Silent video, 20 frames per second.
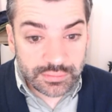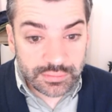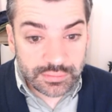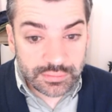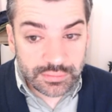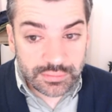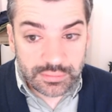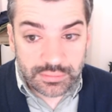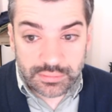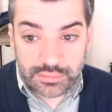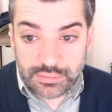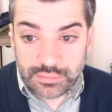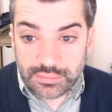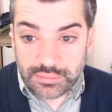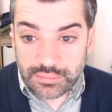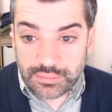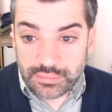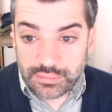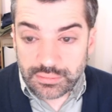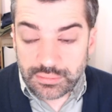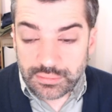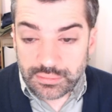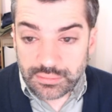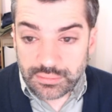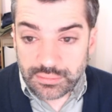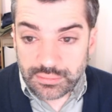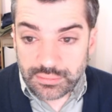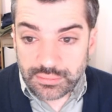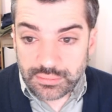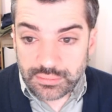
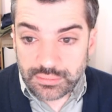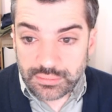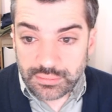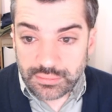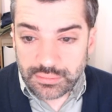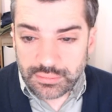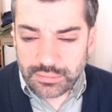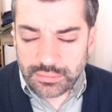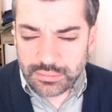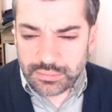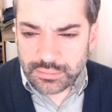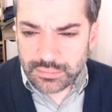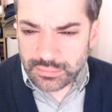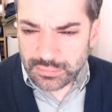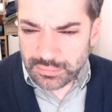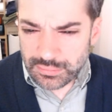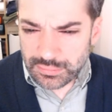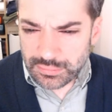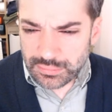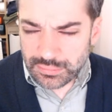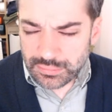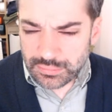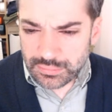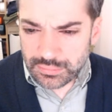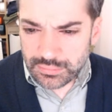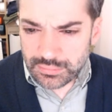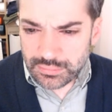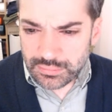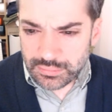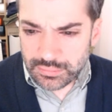
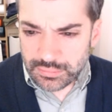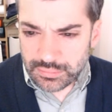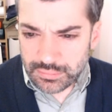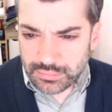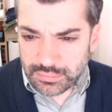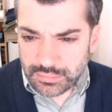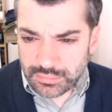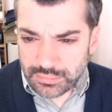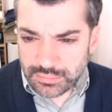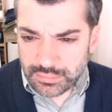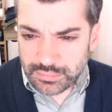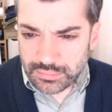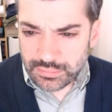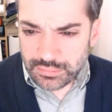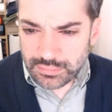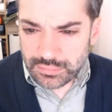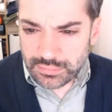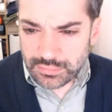Nobody speaks.